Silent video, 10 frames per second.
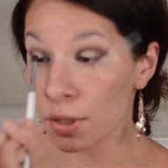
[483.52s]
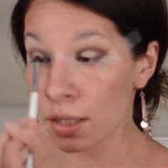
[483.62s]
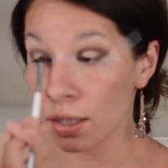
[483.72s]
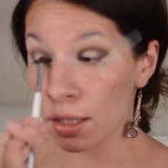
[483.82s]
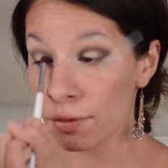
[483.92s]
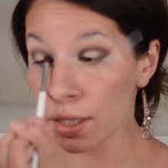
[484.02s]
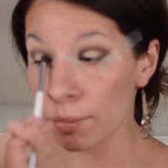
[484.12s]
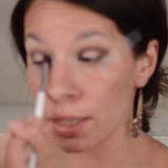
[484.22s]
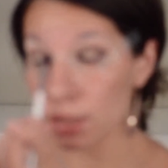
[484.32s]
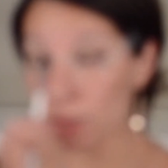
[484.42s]
And then if that
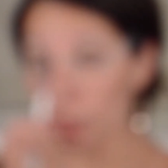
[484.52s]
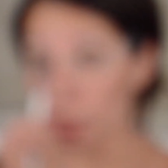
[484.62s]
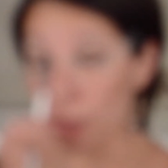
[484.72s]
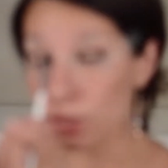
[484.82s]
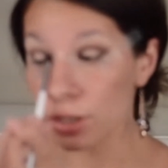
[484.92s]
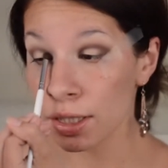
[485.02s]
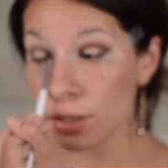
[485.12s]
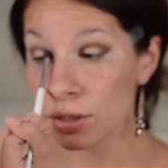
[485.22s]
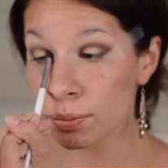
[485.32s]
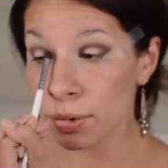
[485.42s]
makes the line harsh
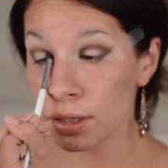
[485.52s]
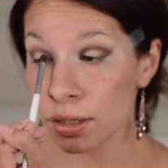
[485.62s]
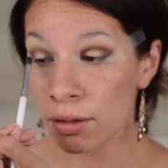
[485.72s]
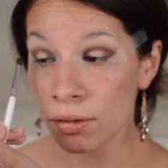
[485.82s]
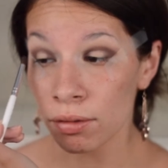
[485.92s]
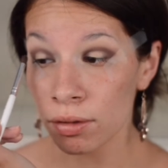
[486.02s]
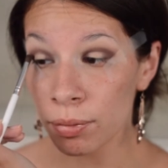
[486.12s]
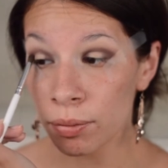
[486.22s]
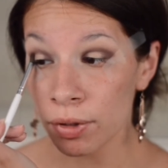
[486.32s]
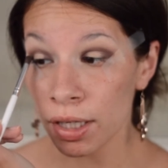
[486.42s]
again, just blend it out a little
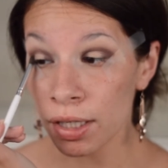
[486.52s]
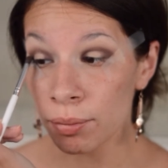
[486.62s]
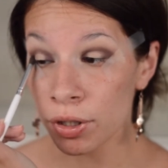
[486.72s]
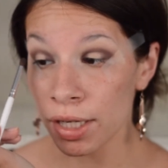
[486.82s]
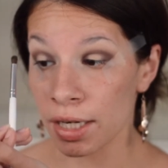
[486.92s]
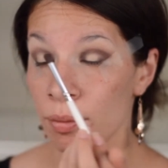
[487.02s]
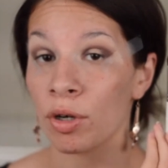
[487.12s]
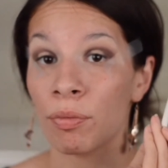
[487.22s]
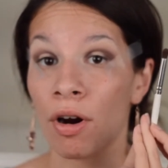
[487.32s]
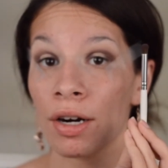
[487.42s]
bit more. I didn't put any
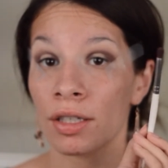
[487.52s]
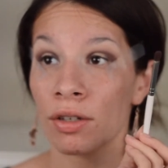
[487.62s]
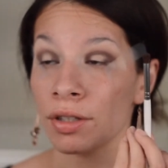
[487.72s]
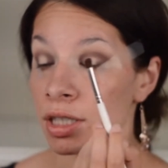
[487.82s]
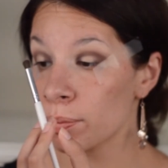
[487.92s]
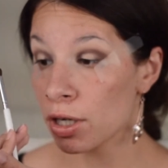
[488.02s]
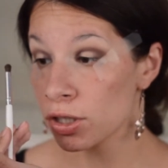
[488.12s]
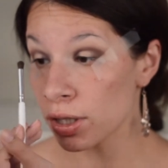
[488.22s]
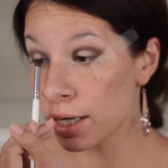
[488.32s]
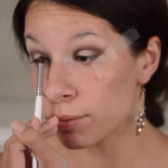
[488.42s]
more product on this
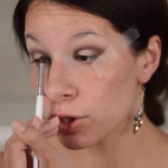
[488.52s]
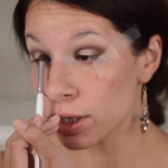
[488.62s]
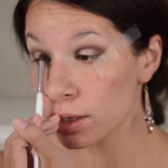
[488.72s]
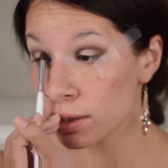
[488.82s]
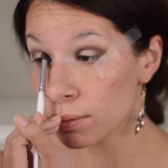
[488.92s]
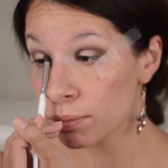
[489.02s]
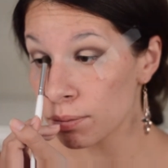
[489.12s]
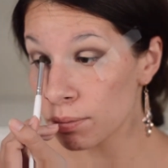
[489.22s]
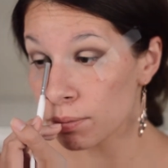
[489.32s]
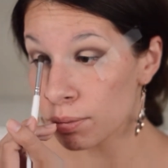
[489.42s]
brush, I'm just
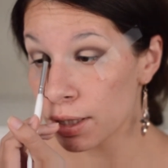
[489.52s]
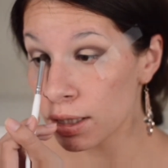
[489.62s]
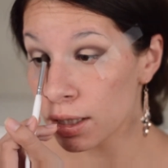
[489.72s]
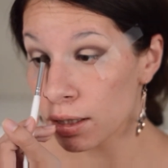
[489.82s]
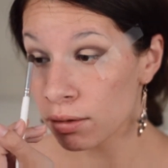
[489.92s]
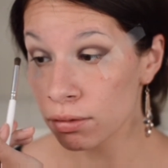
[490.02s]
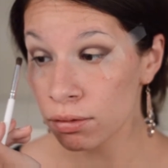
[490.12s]
blending.